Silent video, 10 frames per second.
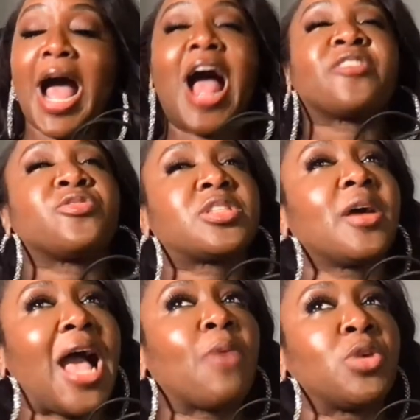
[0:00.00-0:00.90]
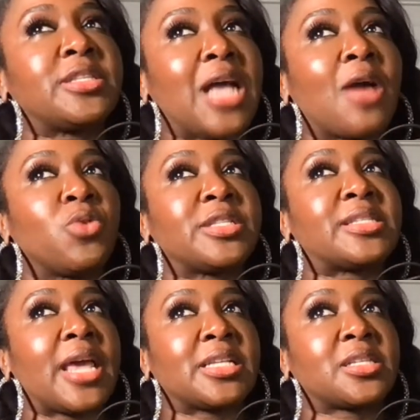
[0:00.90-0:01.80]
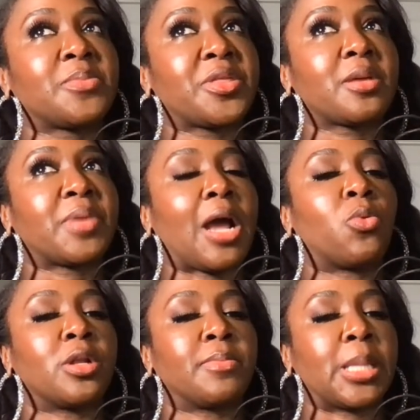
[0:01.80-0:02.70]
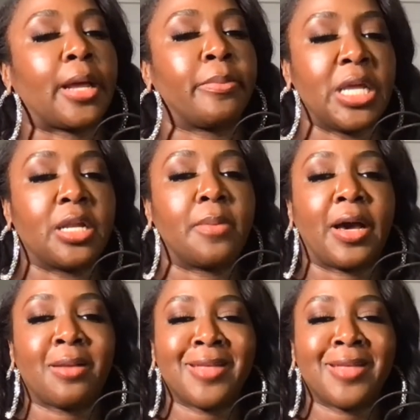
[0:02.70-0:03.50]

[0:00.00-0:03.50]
I, so I would I would say something, but I wouldn't be like mean about it. I'm